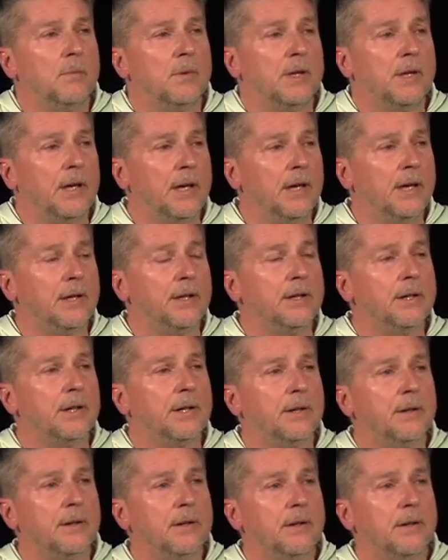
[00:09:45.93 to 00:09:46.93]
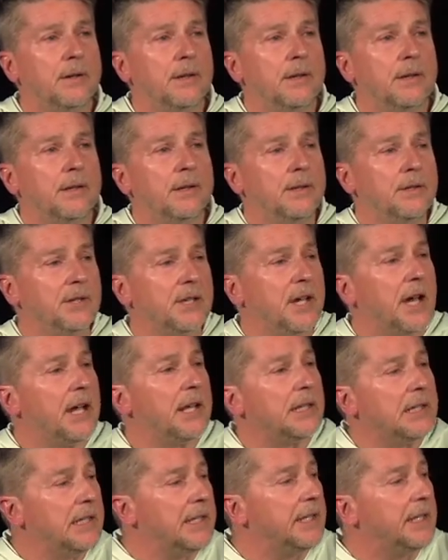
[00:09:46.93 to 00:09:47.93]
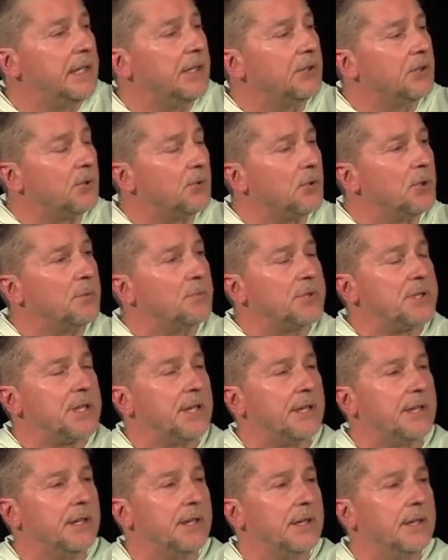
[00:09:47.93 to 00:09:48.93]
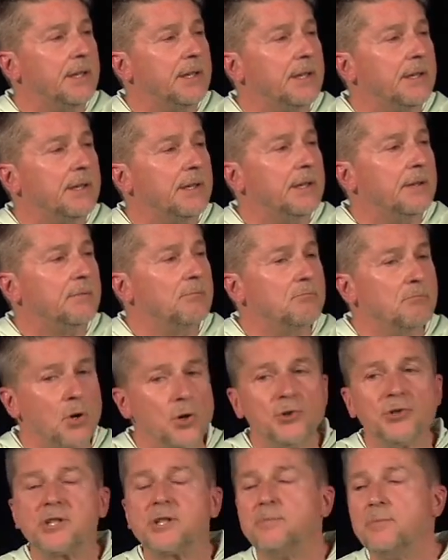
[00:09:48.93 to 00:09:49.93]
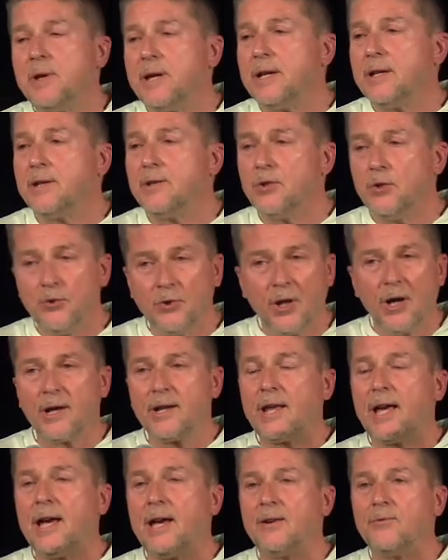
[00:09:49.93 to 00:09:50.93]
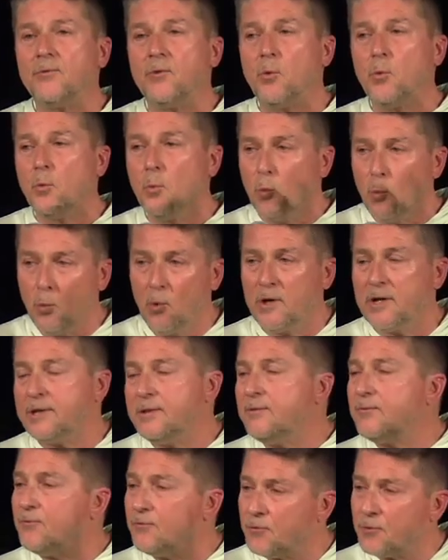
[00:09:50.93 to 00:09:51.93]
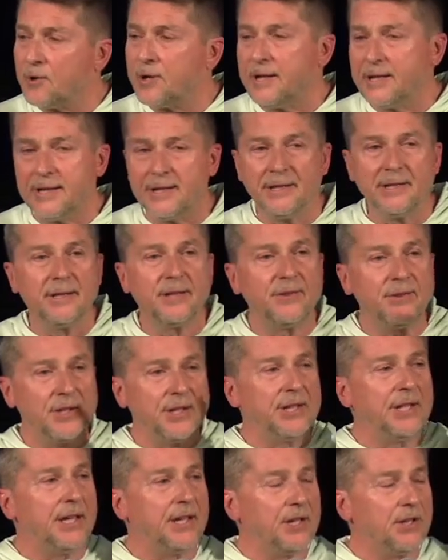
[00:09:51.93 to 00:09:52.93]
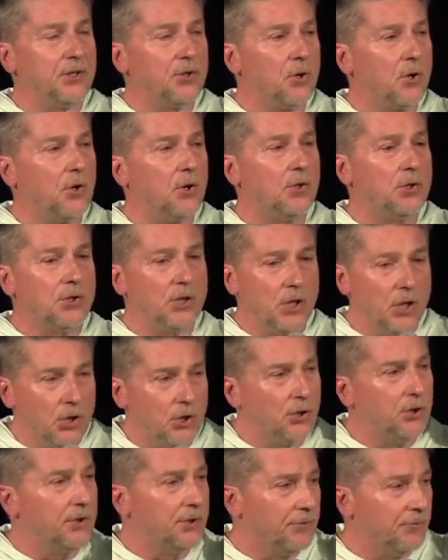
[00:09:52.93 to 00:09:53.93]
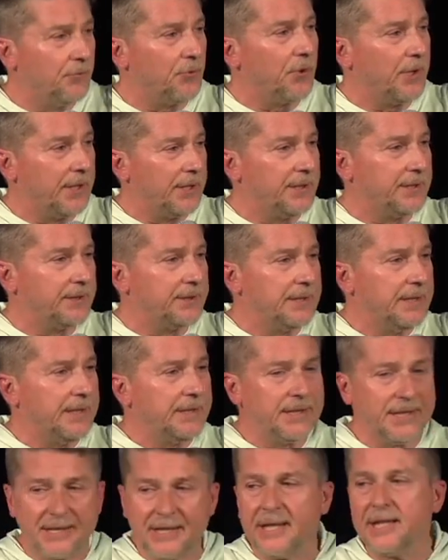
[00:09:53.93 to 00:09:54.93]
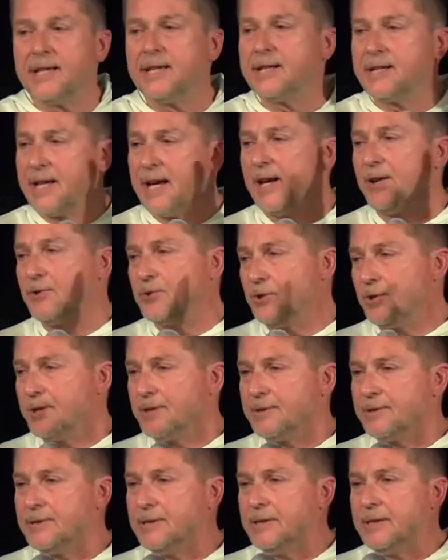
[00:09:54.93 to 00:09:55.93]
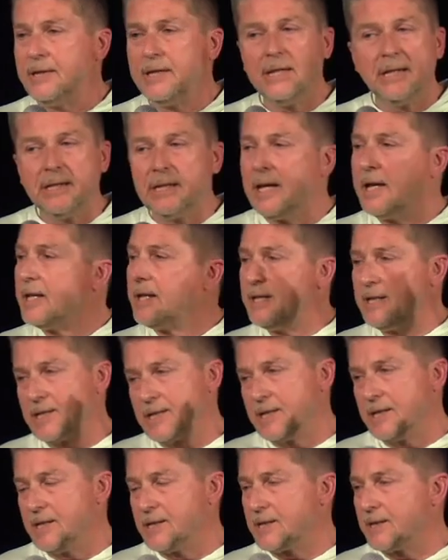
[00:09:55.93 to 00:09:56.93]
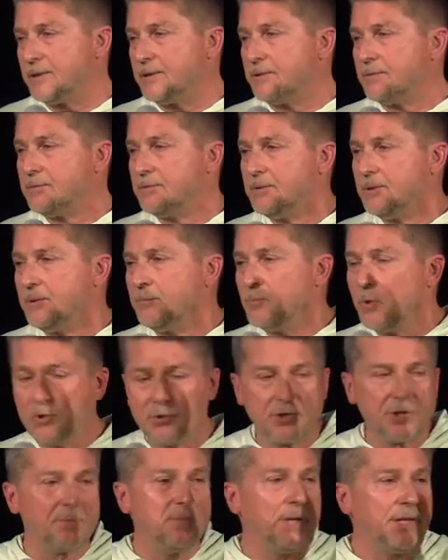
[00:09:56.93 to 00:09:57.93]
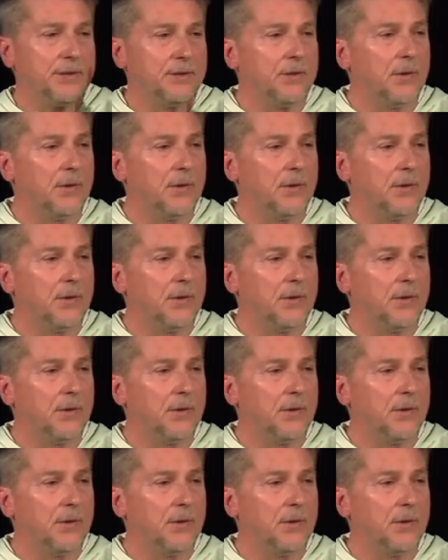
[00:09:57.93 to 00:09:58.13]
And the guy leading the group said, most men do not have one friend that they can call a good friend, that they can count on in any season. Most men don't